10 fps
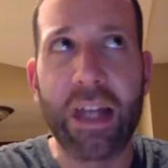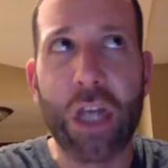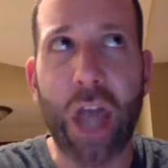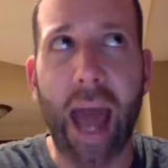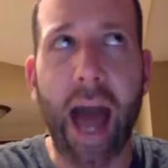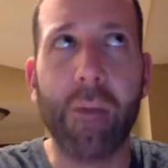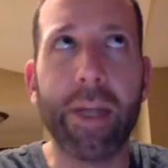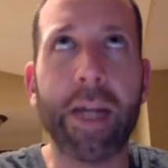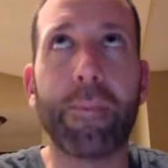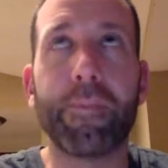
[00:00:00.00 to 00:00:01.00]
How
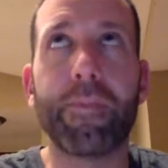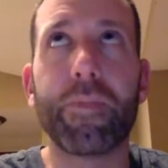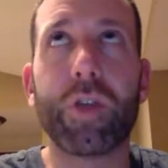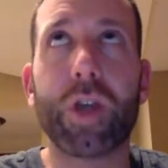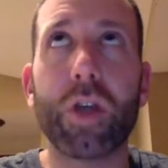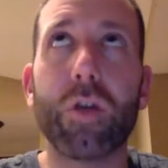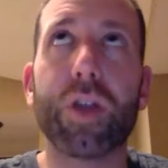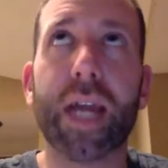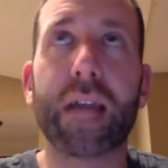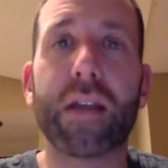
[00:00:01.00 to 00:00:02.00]
many do you
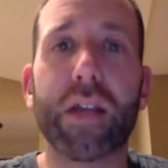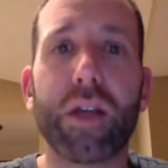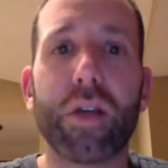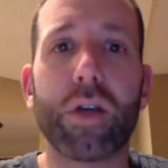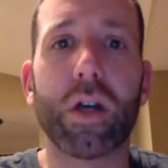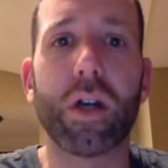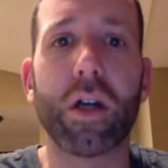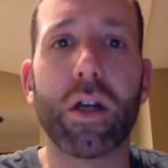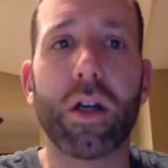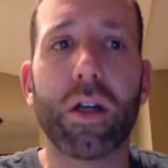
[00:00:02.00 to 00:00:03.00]
think that you could
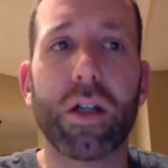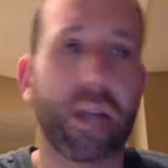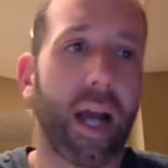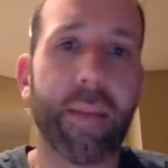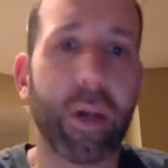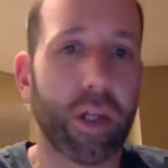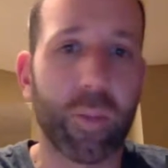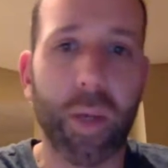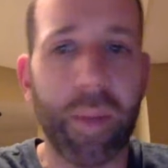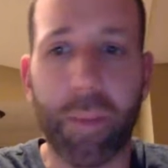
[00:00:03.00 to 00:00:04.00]
sign
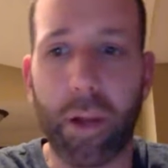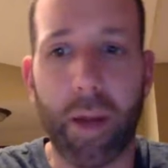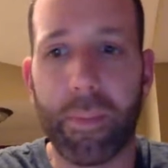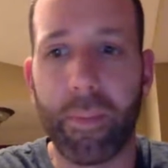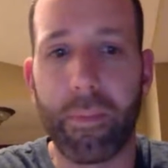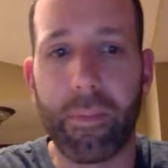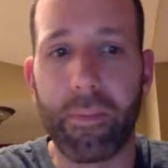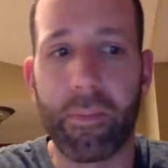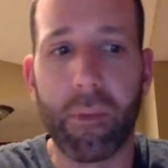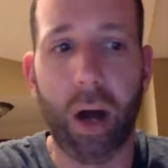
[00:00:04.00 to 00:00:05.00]
MLSP people up
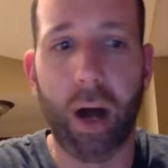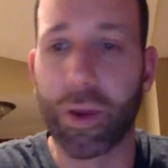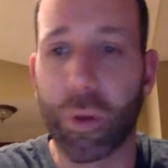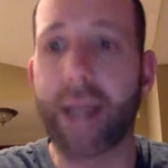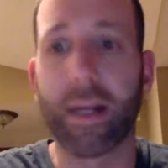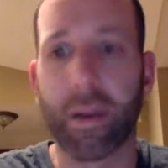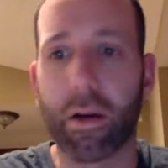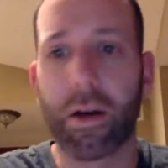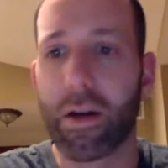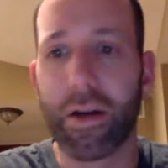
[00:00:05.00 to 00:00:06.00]
on the
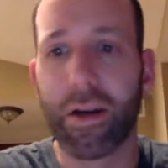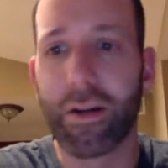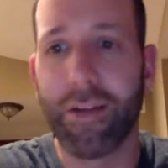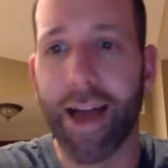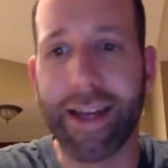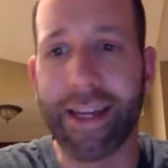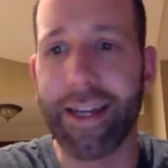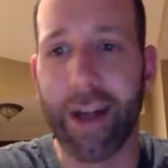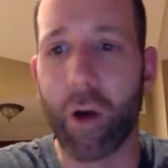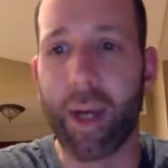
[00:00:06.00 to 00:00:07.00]
regular, like,
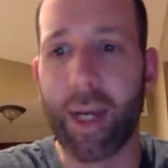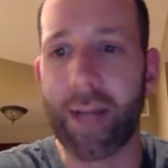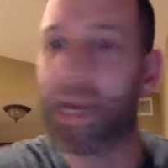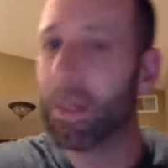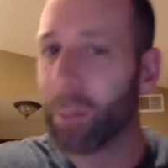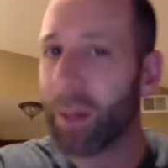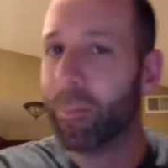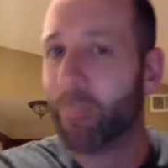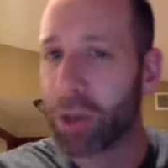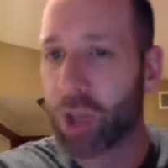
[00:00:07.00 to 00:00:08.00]
in
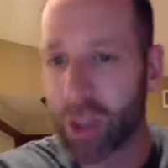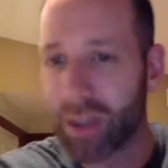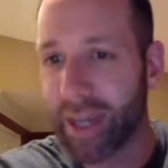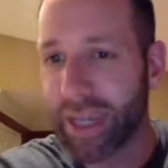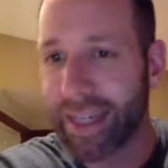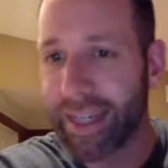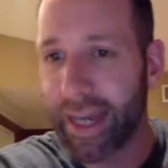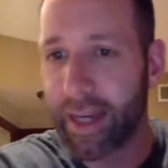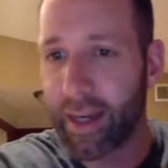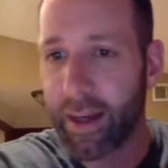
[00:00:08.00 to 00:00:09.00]
bunches like you
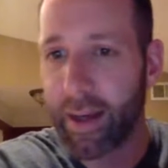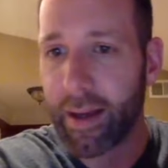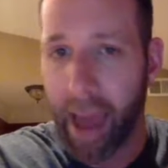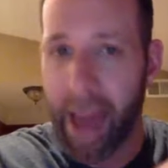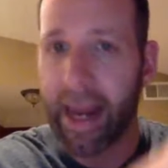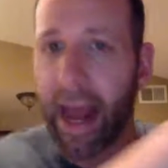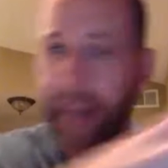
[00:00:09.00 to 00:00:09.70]
did, at any